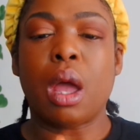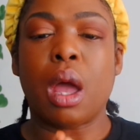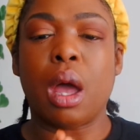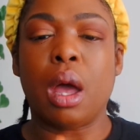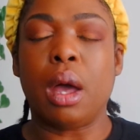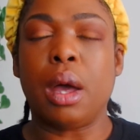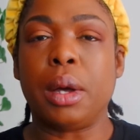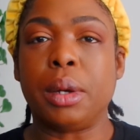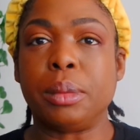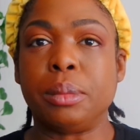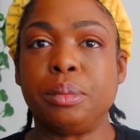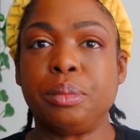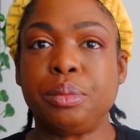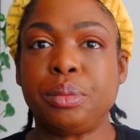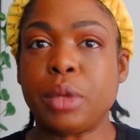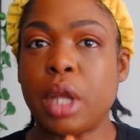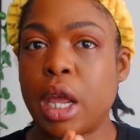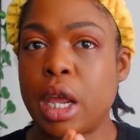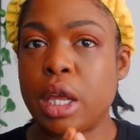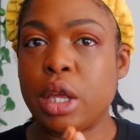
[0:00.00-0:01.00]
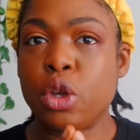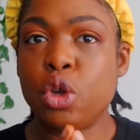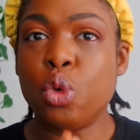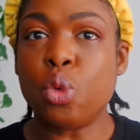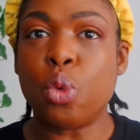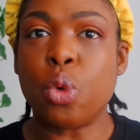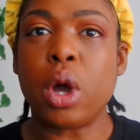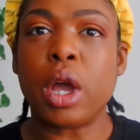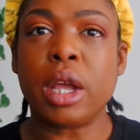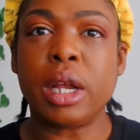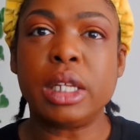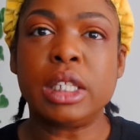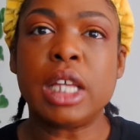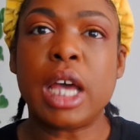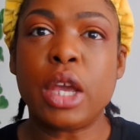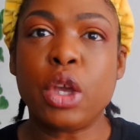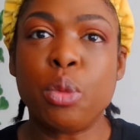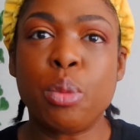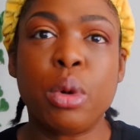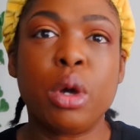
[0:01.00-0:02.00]
And you want,
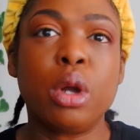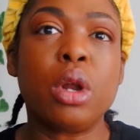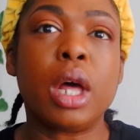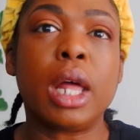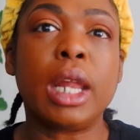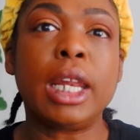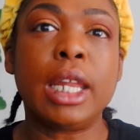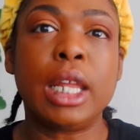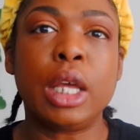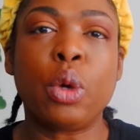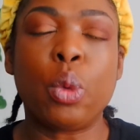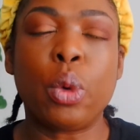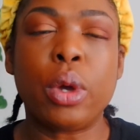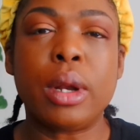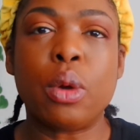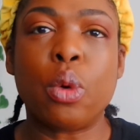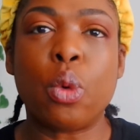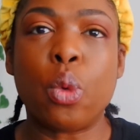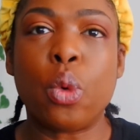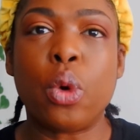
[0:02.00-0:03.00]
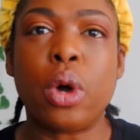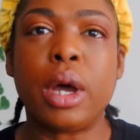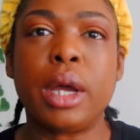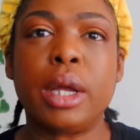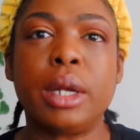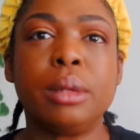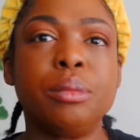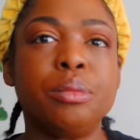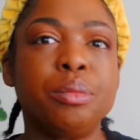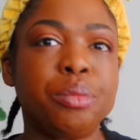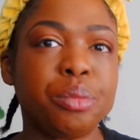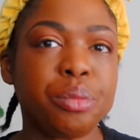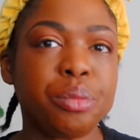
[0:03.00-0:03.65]
anytime you put a liquid on,